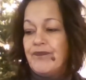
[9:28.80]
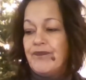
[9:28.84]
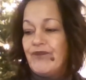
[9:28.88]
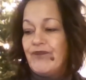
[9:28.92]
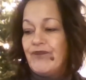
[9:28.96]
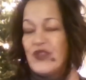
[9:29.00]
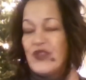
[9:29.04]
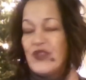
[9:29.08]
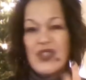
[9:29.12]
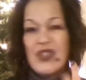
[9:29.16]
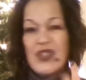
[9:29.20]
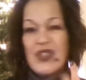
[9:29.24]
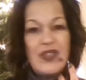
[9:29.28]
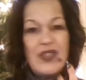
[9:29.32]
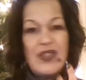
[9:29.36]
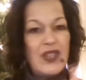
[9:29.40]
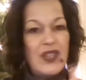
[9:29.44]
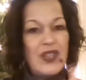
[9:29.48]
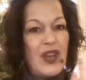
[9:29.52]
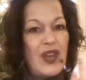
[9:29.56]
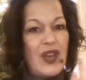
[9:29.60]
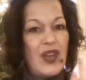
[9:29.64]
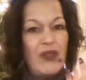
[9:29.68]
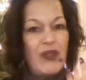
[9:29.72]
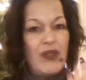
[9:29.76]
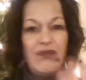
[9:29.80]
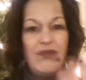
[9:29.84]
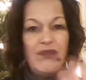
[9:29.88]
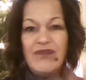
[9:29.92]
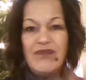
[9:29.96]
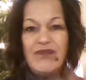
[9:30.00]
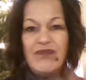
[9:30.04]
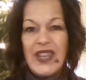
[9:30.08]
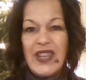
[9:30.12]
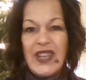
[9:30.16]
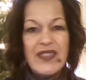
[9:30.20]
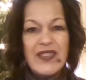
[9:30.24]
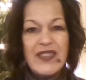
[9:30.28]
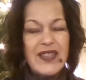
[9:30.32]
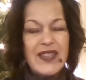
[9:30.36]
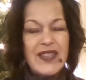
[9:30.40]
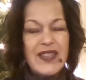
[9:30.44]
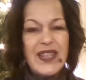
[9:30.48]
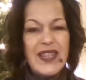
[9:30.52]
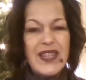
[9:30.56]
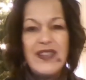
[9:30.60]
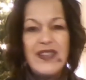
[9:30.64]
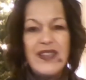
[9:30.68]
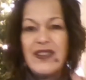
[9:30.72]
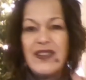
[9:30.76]
Just, you know,
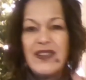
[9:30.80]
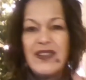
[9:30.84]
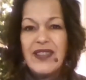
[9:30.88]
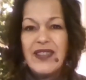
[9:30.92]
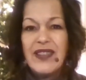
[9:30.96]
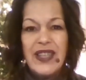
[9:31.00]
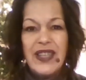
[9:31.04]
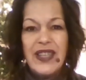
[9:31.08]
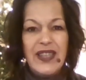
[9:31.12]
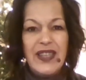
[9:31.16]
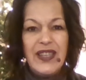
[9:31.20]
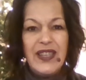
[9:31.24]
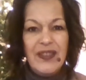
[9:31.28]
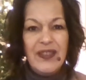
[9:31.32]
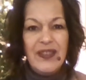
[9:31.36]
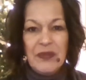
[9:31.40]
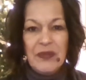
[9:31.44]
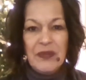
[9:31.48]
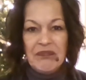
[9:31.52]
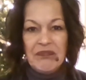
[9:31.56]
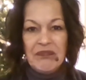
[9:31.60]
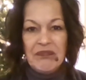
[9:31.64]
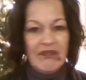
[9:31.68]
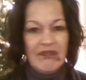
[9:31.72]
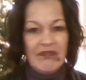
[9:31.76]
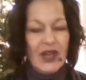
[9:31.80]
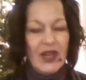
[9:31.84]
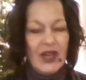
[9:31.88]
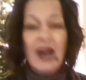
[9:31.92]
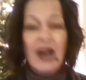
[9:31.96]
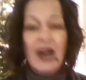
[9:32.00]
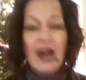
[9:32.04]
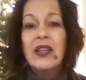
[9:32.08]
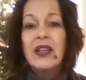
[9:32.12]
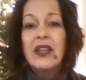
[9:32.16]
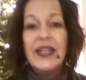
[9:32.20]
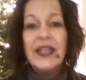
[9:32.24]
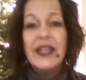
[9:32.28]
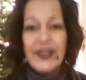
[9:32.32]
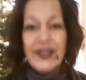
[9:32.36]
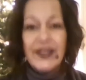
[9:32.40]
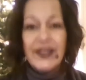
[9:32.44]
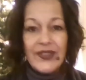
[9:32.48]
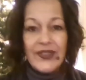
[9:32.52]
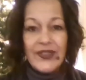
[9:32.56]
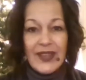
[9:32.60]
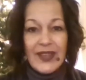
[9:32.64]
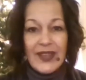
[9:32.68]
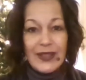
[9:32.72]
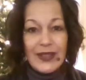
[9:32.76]
nasty, yucky ugliness
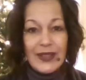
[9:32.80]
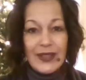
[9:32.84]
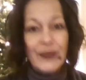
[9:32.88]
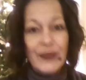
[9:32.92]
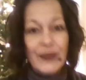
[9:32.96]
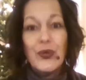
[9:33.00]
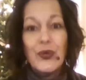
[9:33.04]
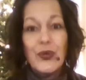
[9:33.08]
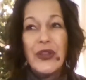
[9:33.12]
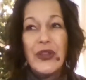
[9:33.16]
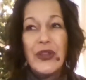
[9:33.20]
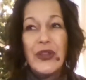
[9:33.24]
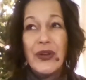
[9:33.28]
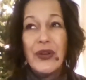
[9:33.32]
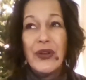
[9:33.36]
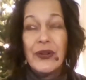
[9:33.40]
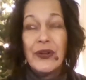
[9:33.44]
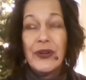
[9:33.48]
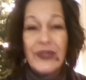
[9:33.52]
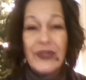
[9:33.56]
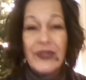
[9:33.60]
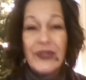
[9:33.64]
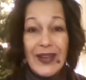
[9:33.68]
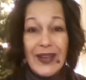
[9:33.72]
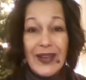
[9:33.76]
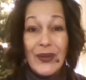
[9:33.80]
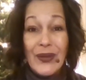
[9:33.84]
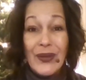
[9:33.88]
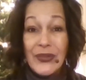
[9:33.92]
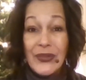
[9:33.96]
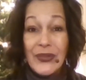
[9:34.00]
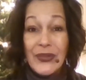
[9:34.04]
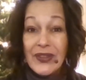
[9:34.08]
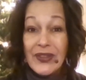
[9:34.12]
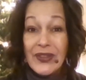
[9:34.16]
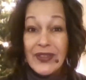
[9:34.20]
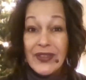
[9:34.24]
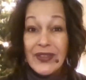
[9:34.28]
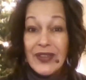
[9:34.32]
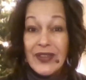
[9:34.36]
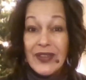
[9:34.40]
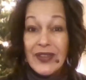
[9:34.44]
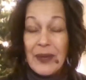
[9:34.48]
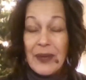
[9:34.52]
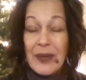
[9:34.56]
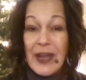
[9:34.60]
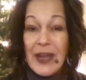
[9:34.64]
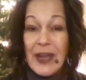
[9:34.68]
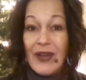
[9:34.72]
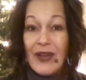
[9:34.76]
that lives within ourselves and does come
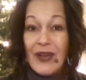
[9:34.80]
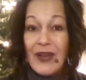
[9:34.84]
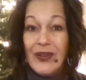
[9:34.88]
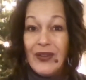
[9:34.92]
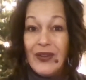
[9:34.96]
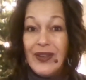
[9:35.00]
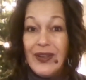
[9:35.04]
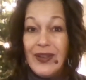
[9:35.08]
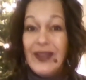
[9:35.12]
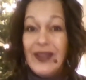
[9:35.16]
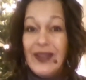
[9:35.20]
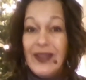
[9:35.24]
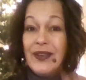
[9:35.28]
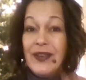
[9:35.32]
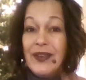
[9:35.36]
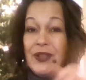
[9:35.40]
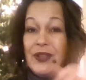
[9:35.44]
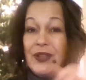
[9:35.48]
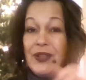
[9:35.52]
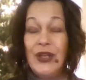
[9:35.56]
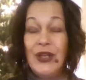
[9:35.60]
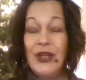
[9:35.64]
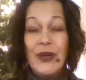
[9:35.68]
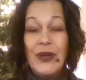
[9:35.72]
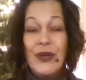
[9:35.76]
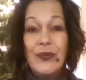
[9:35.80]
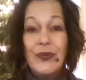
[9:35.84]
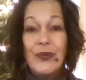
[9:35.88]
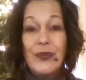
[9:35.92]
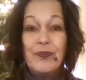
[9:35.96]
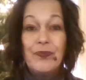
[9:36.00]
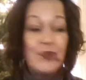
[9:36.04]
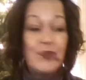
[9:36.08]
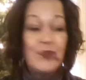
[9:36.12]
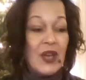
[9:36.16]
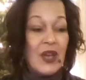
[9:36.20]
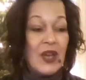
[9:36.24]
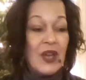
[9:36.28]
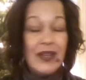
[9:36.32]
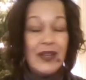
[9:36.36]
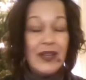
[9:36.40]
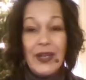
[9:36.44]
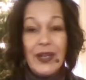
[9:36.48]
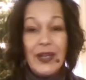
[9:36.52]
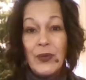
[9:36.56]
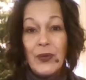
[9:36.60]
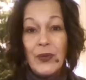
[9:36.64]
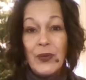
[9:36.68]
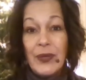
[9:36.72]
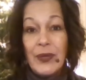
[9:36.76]
out, you know. Kind of
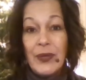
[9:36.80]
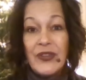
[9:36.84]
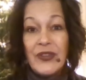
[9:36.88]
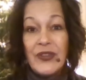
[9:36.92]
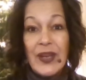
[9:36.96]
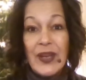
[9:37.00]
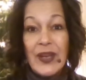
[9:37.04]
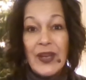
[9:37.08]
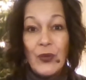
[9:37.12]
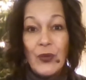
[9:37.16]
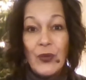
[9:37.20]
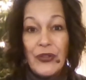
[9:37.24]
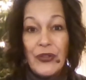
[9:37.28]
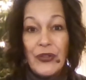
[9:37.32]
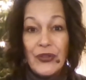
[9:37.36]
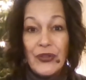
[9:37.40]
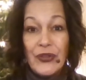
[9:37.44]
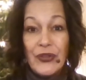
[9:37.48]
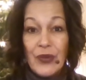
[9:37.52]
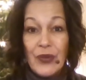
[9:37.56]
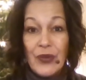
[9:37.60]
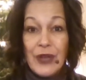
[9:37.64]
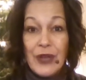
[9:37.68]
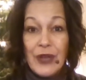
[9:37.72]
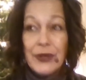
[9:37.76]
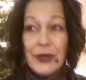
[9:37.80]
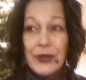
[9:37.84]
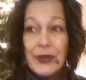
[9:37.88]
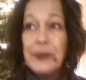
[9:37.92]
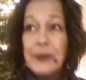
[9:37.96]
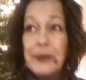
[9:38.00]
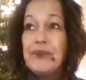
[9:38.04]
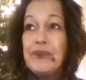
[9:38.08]
like what I was saying with surrender.